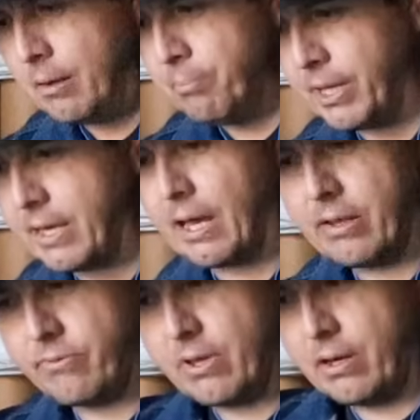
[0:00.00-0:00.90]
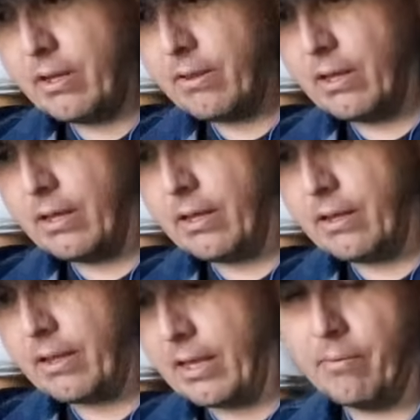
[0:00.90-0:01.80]
But yeah, it said,
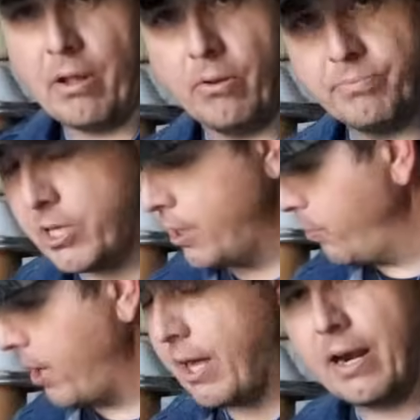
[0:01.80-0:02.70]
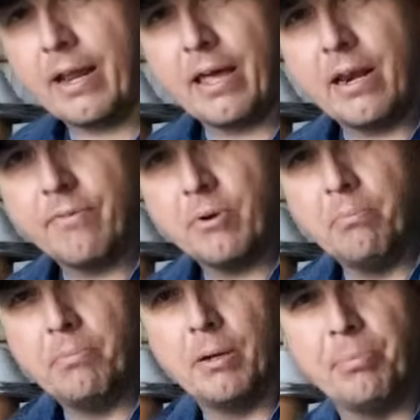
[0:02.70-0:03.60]
and I'll tell you where I got it. I got it
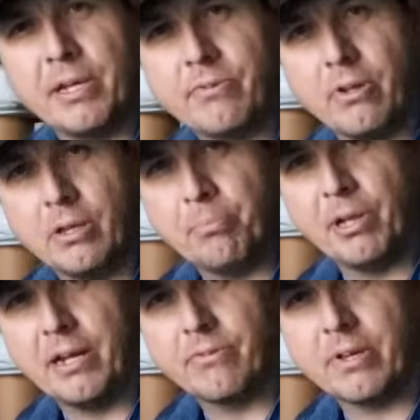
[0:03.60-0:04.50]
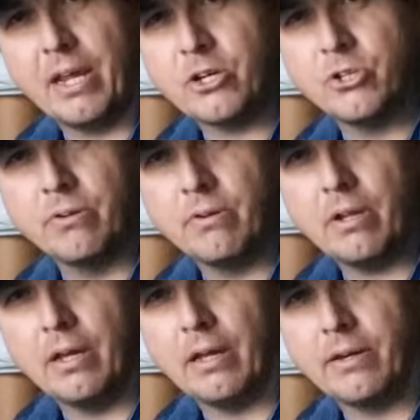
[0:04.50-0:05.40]
from a place called Appliance
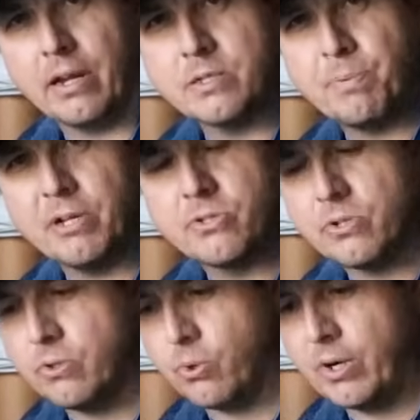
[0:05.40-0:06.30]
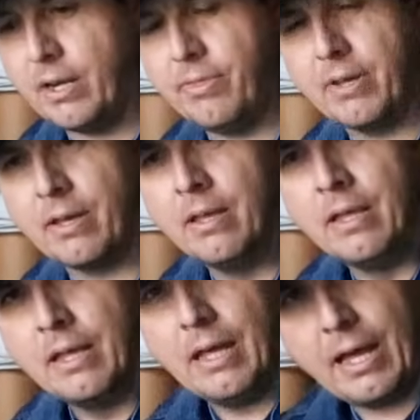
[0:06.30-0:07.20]
Connection, not a sponsor or anything.
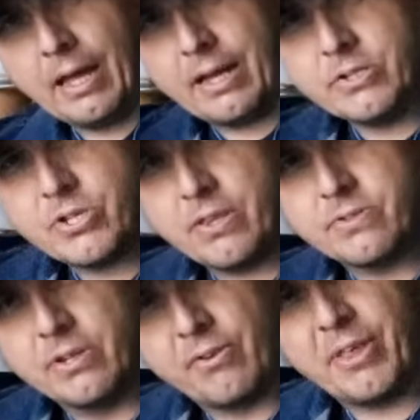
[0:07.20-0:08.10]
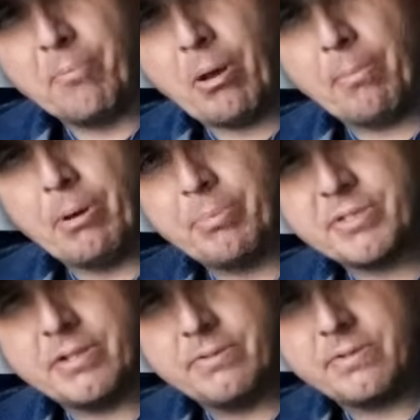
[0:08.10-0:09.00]
I just saw this little thing pop up.
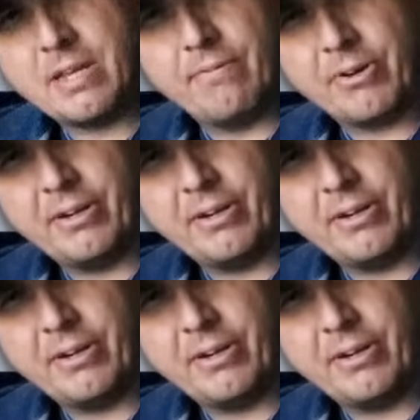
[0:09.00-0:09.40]
It said save